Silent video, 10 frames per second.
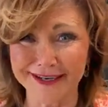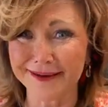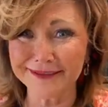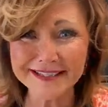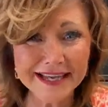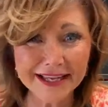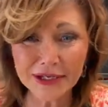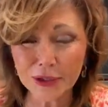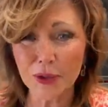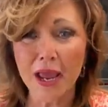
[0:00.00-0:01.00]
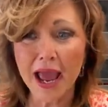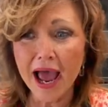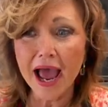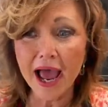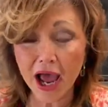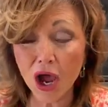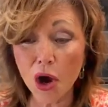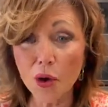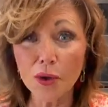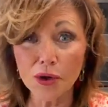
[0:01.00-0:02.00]
And I was telling you
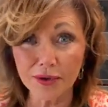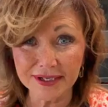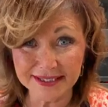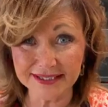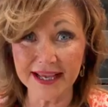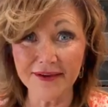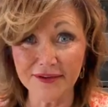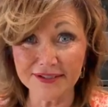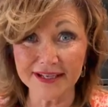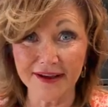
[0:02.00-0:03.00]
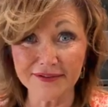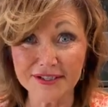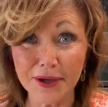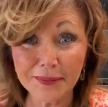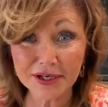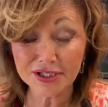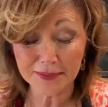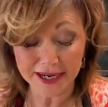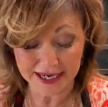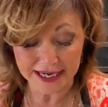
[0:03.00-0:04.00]
how you could save yourself so much
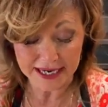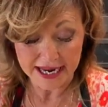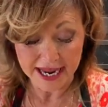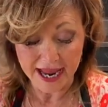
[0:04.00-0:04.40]
money